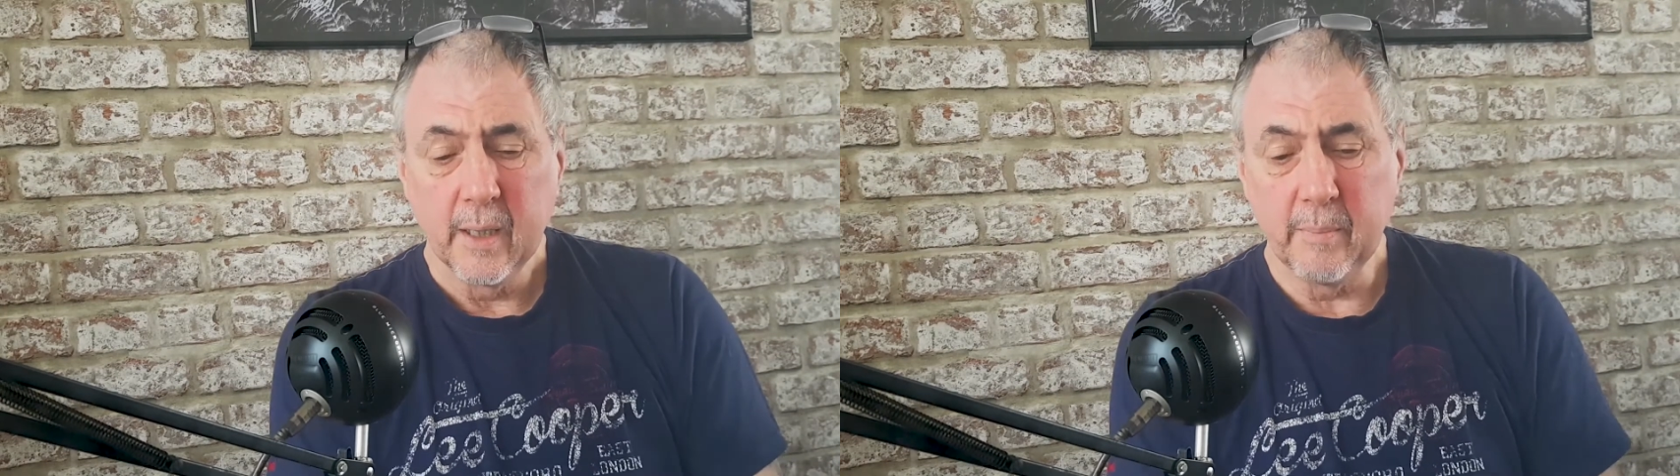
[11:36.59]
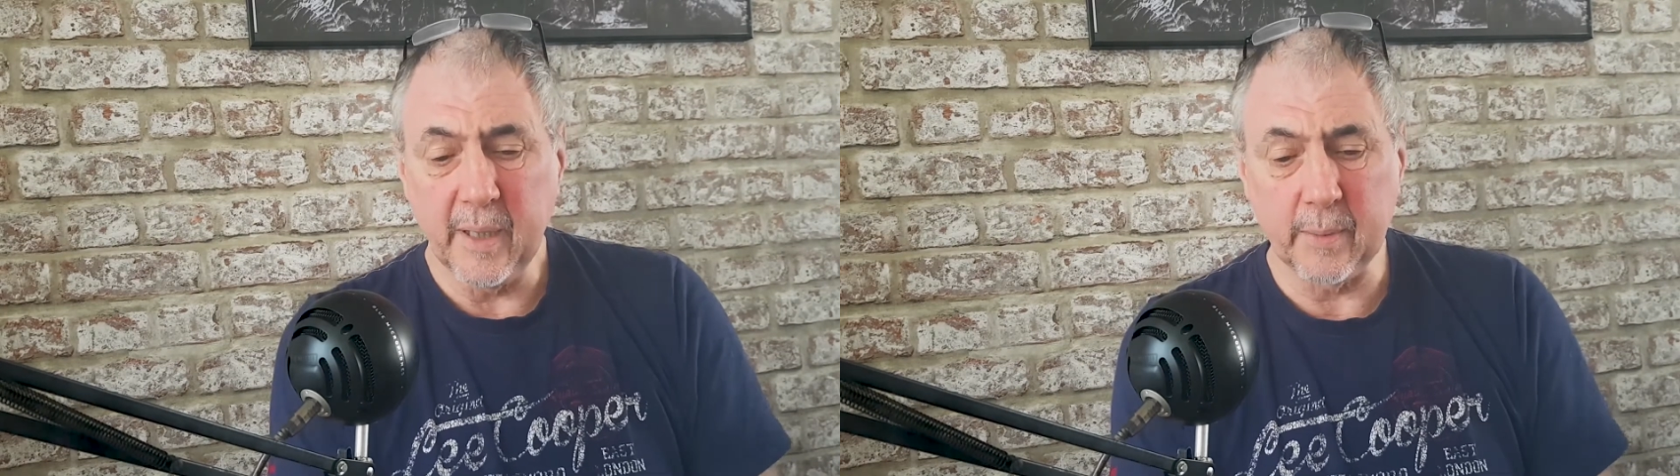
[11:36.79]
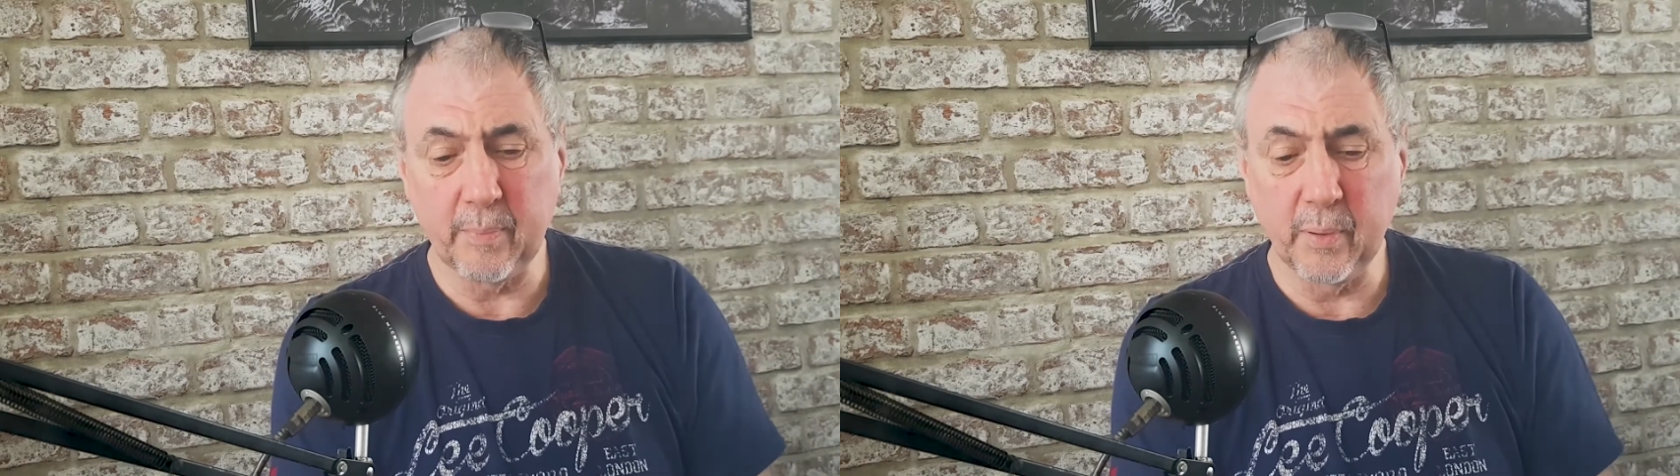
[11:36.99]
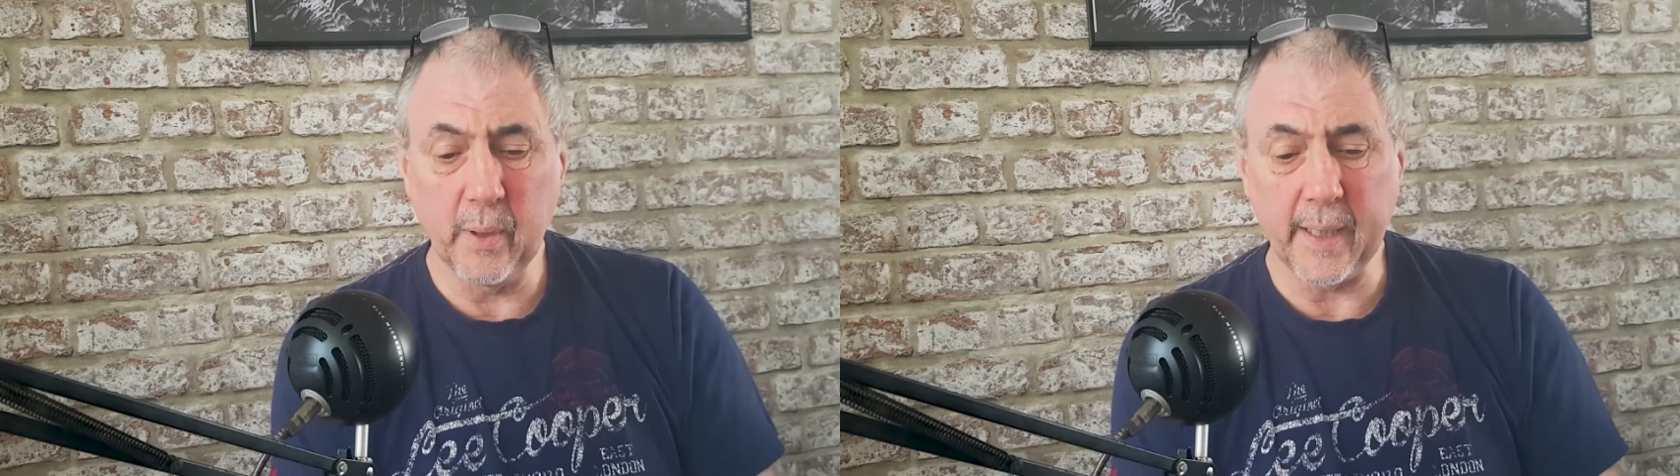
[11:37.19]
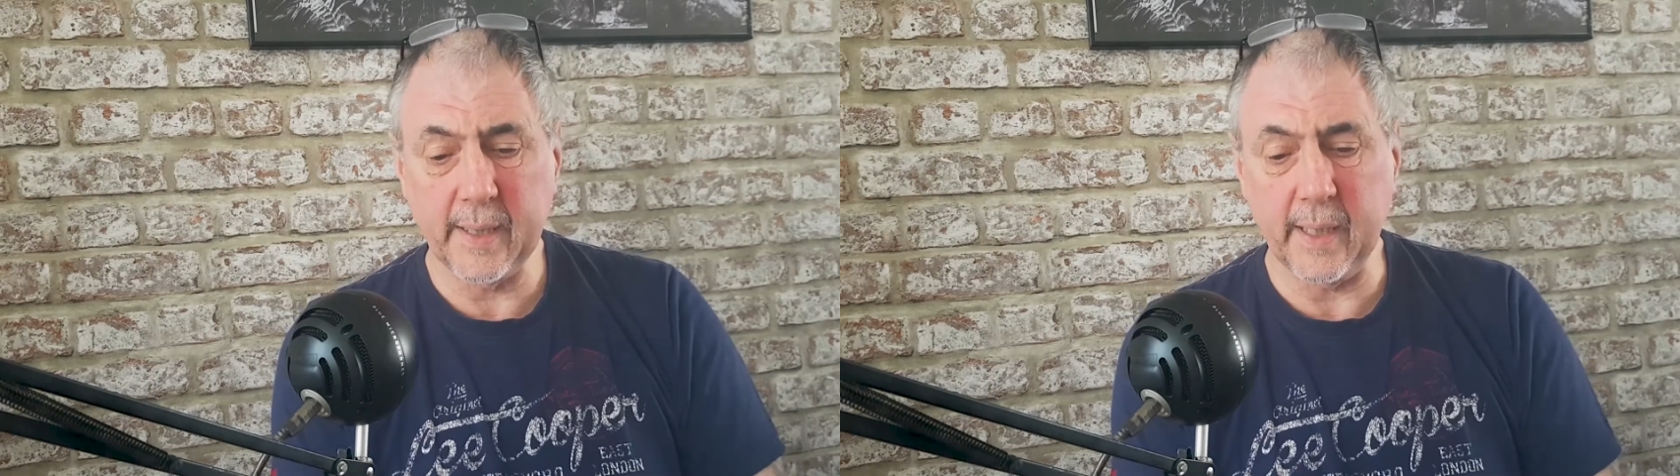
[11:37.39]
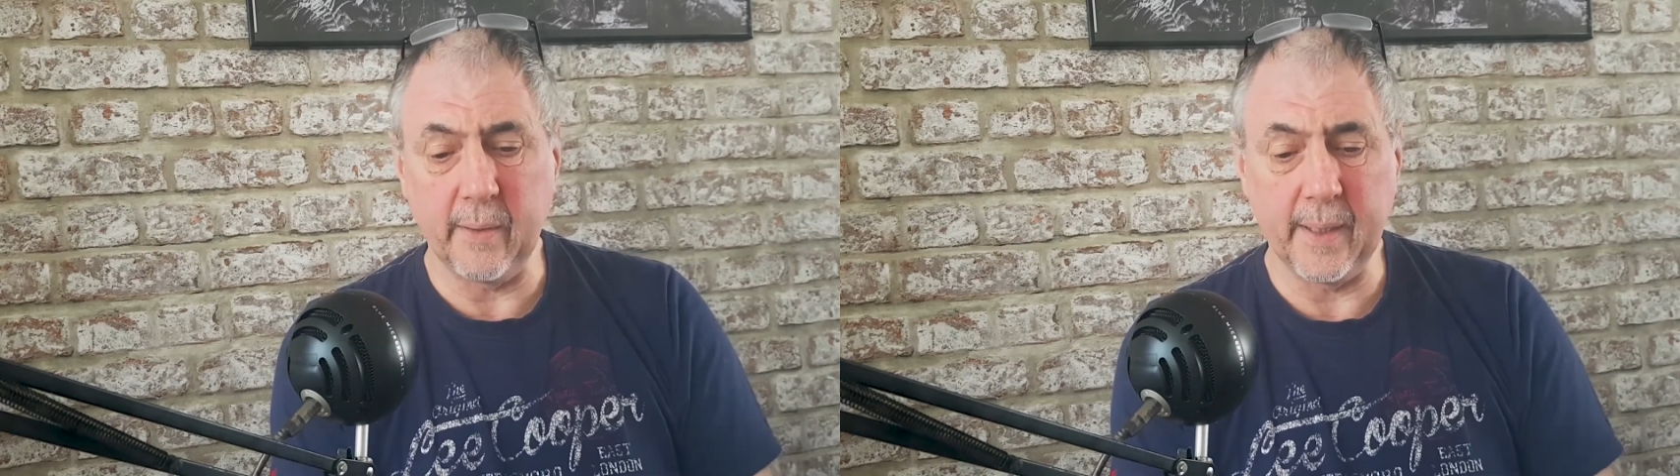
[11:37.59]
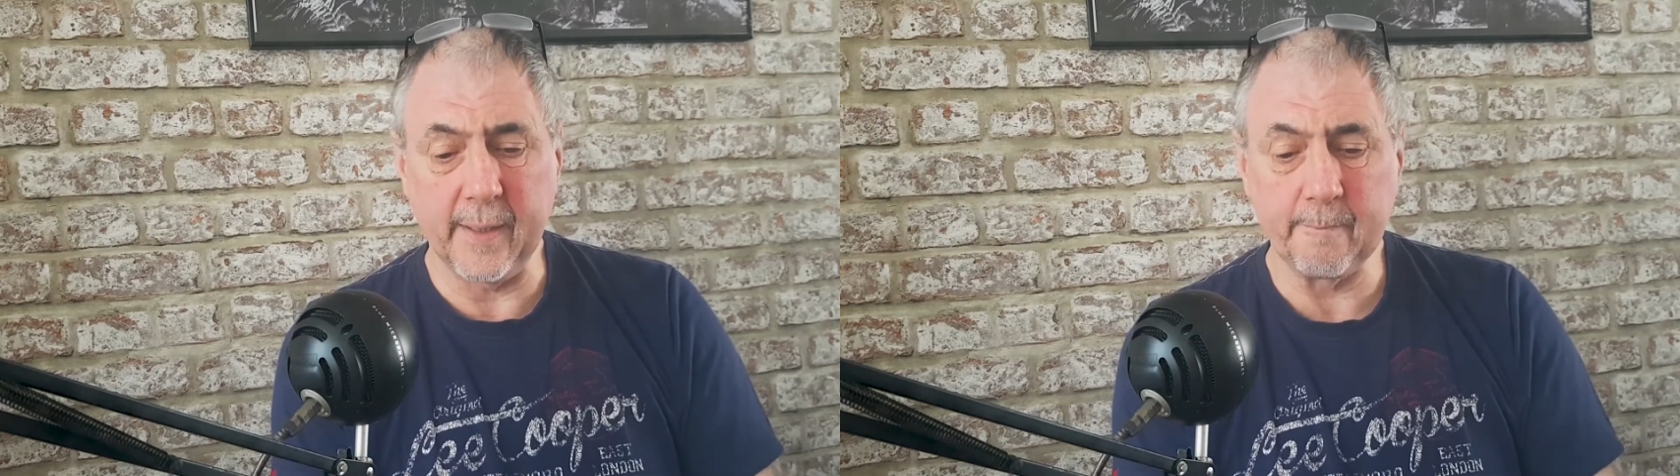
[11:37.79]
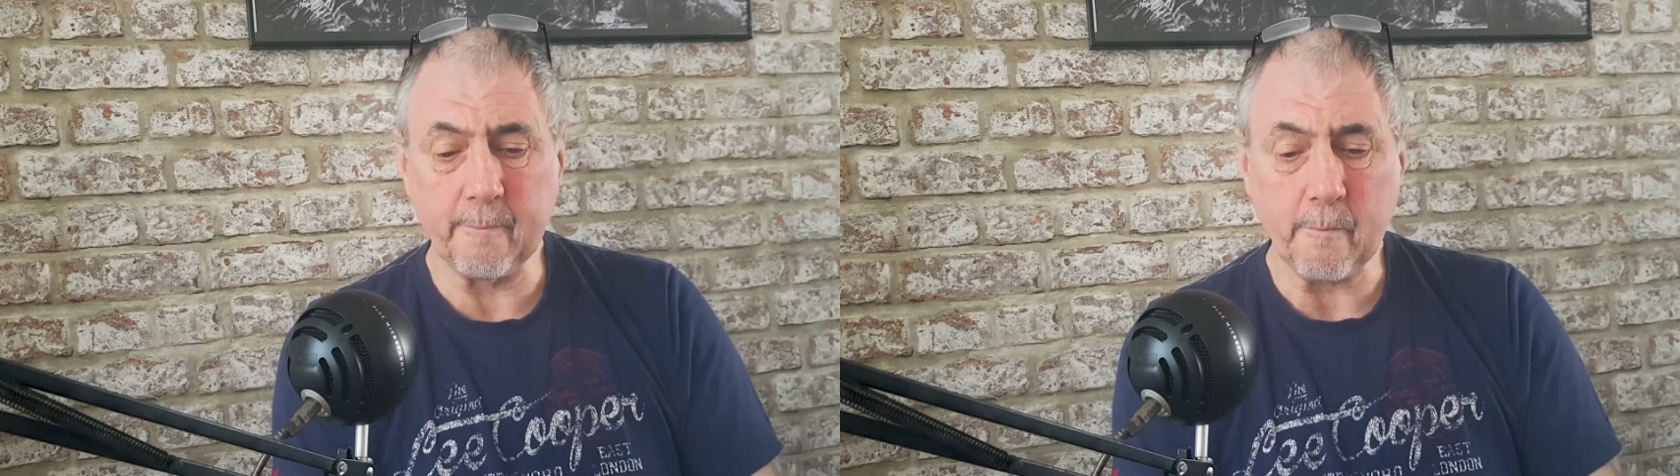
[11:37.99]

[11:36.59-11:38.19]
Mesh Pro, etc.